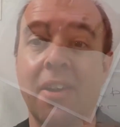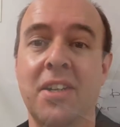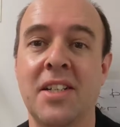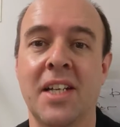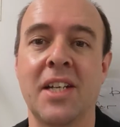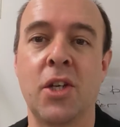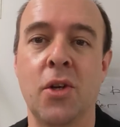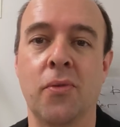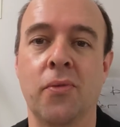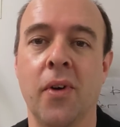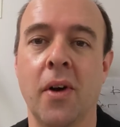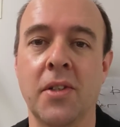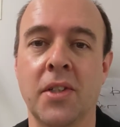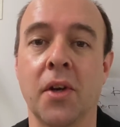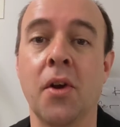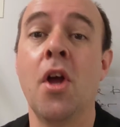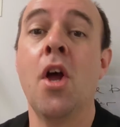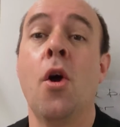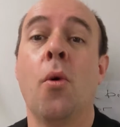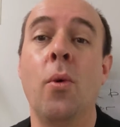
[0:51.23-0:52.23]
to take your photo,
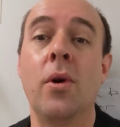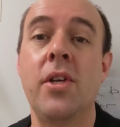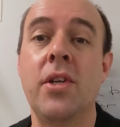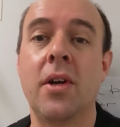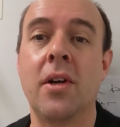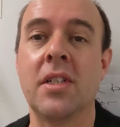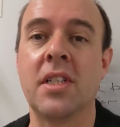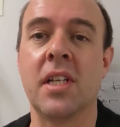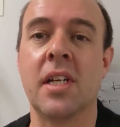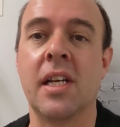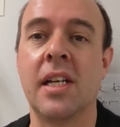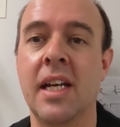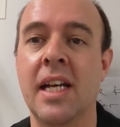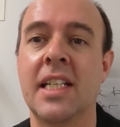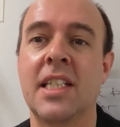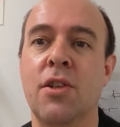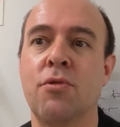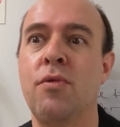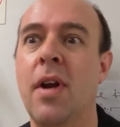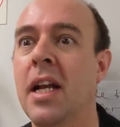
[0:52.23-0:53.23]
what you're going to need
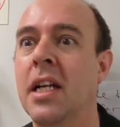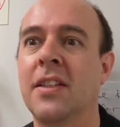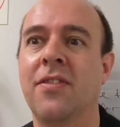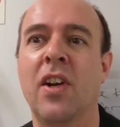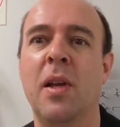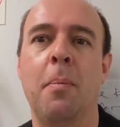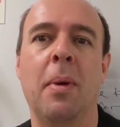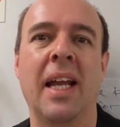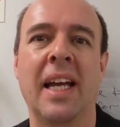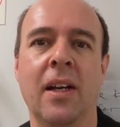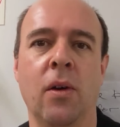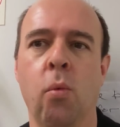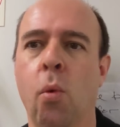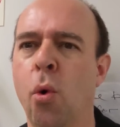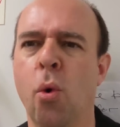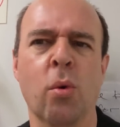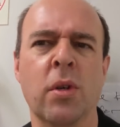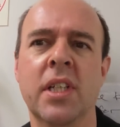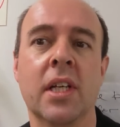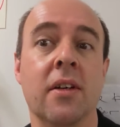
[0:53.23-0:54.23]
is a relatively blank
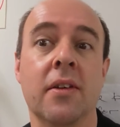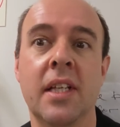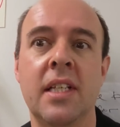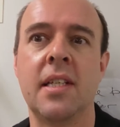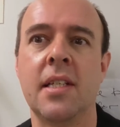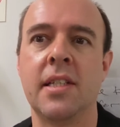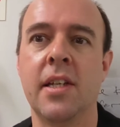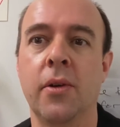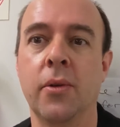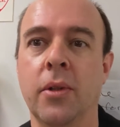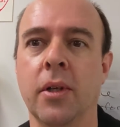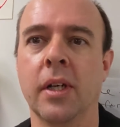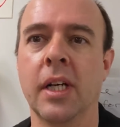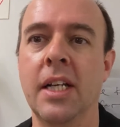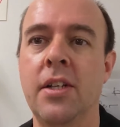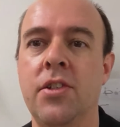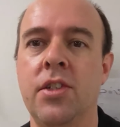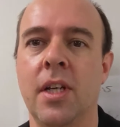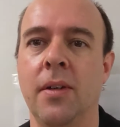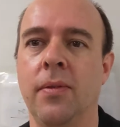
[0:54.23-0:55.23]
wall, so this is no good.
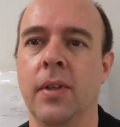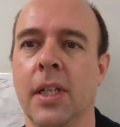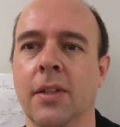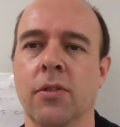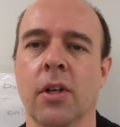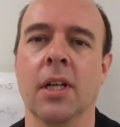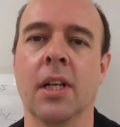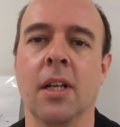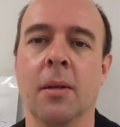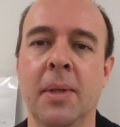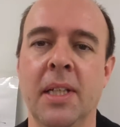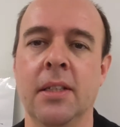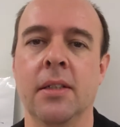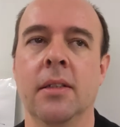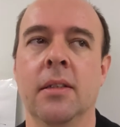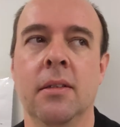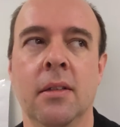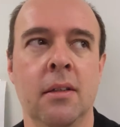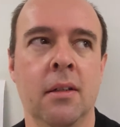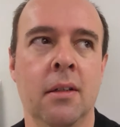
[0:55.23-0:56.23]
Let's shuffle over a little
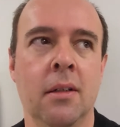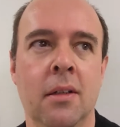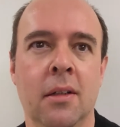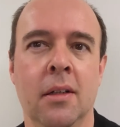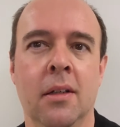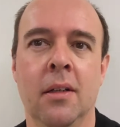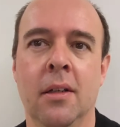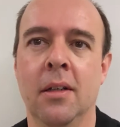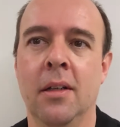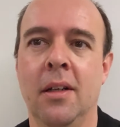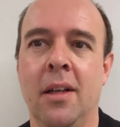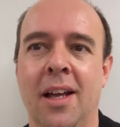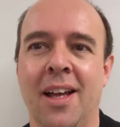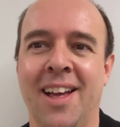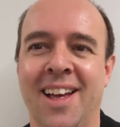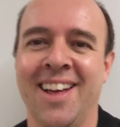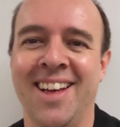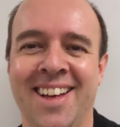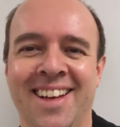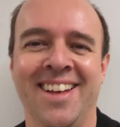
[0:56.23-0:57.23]
bit.
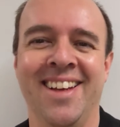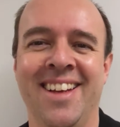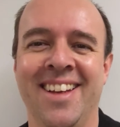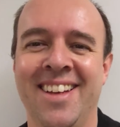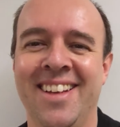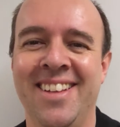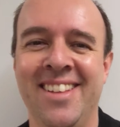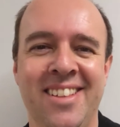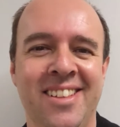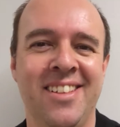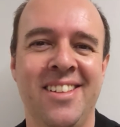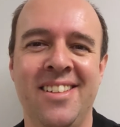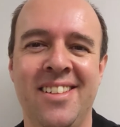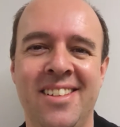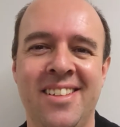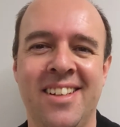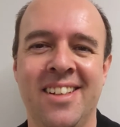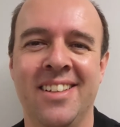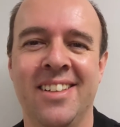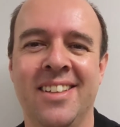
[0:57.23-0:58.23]

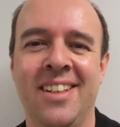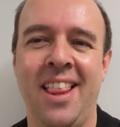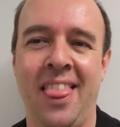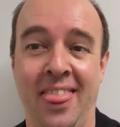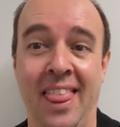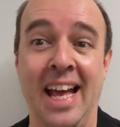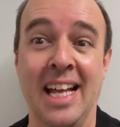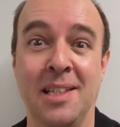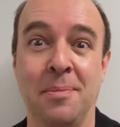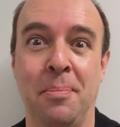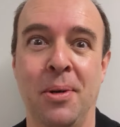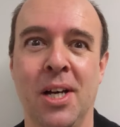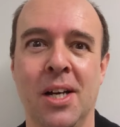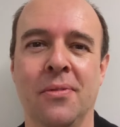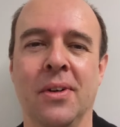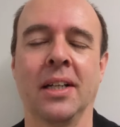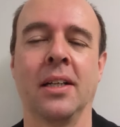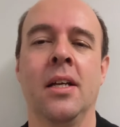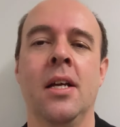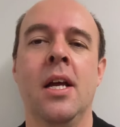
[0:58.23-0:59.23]
And that's
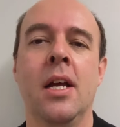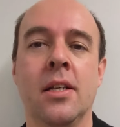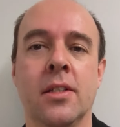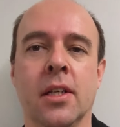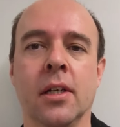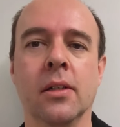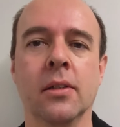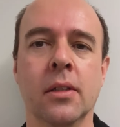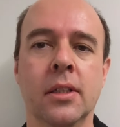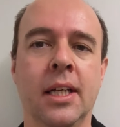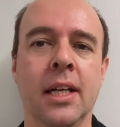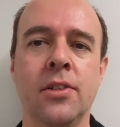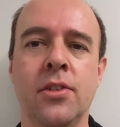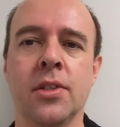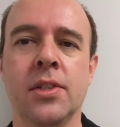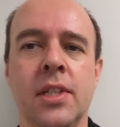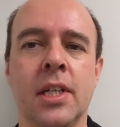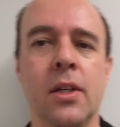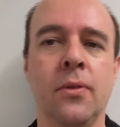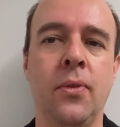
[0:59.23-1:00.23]
perfect. So get
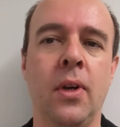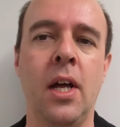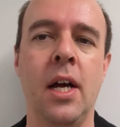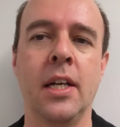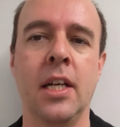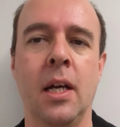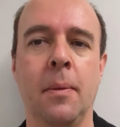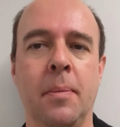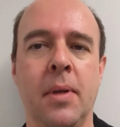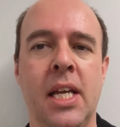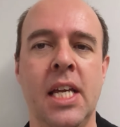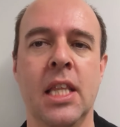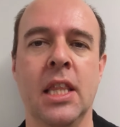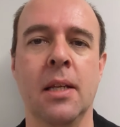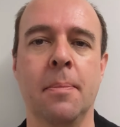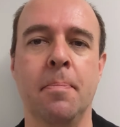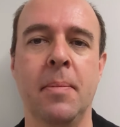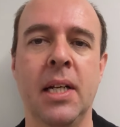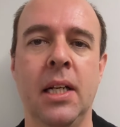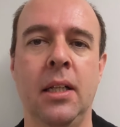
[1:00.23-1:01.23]
yourself lined up in the
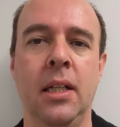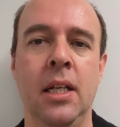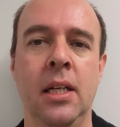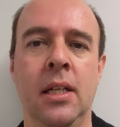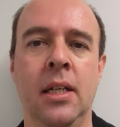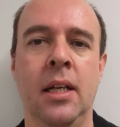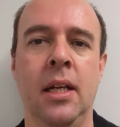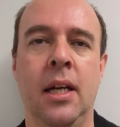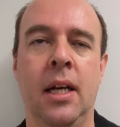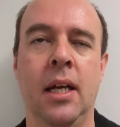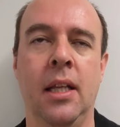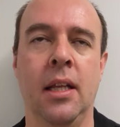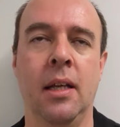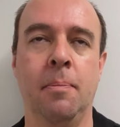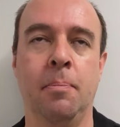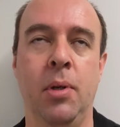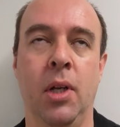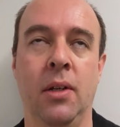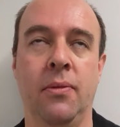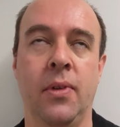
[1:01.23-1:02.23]
middle, and then
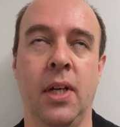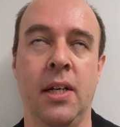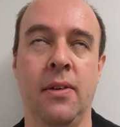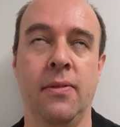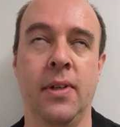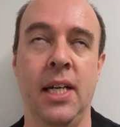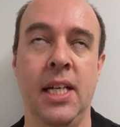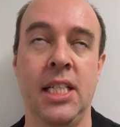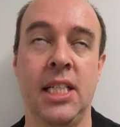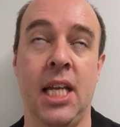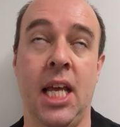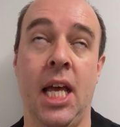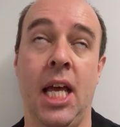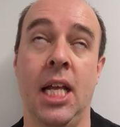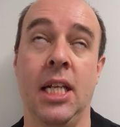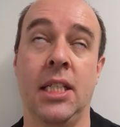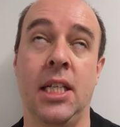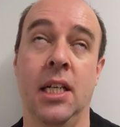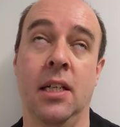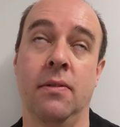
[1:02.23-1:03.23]
pull a funny face
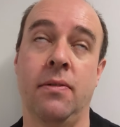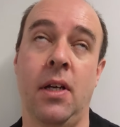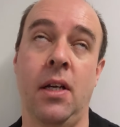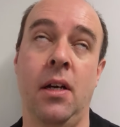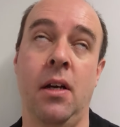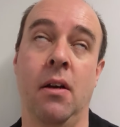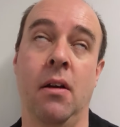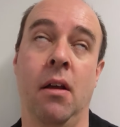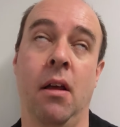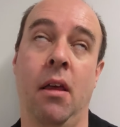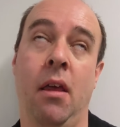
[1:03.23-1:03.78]
and take a photo.